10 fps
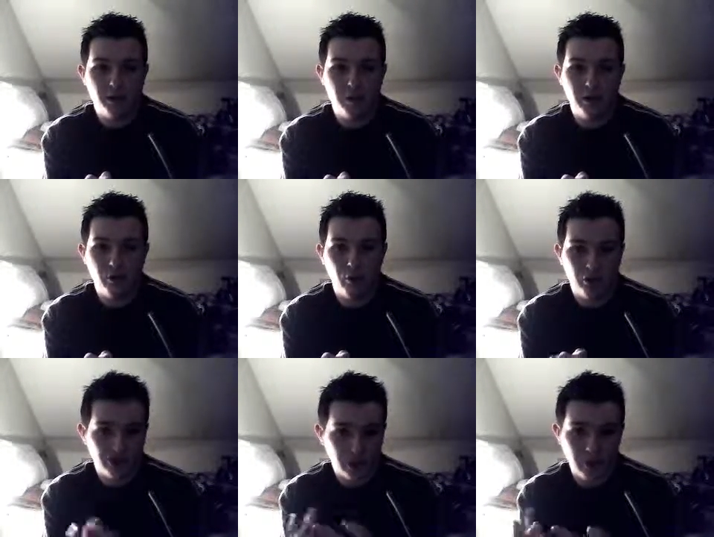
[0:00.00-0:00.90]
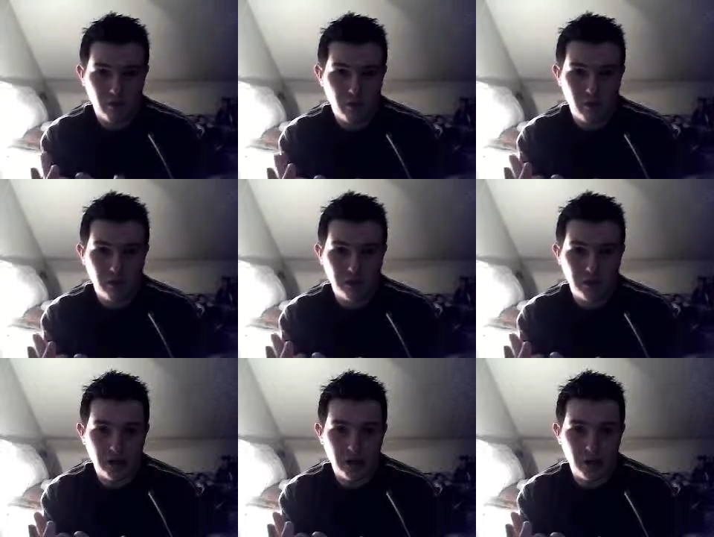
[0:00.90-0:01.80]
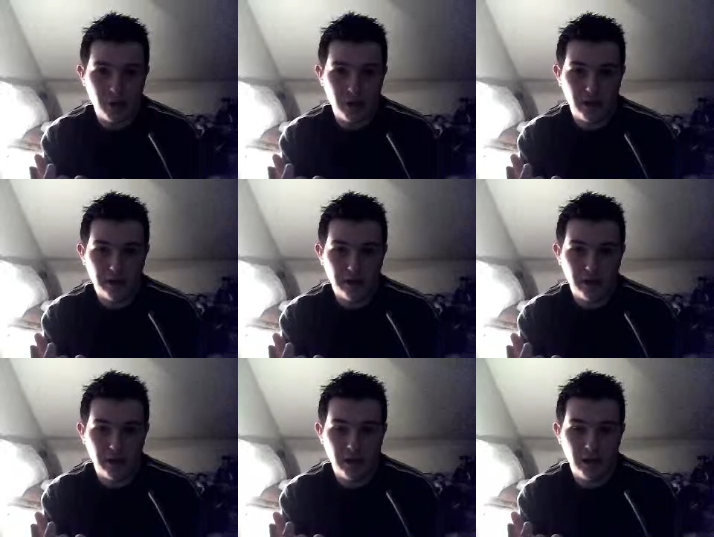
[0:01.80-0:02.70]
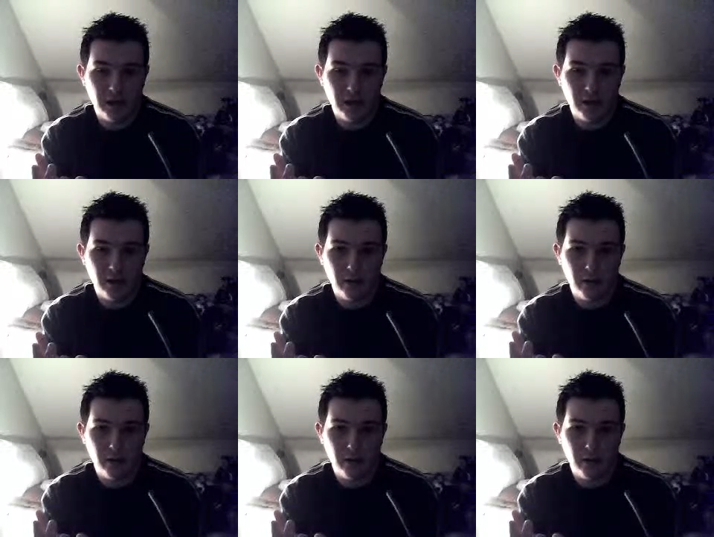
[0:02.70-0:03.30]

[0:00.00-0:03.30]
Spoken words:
part of the Russian government, I would guess, and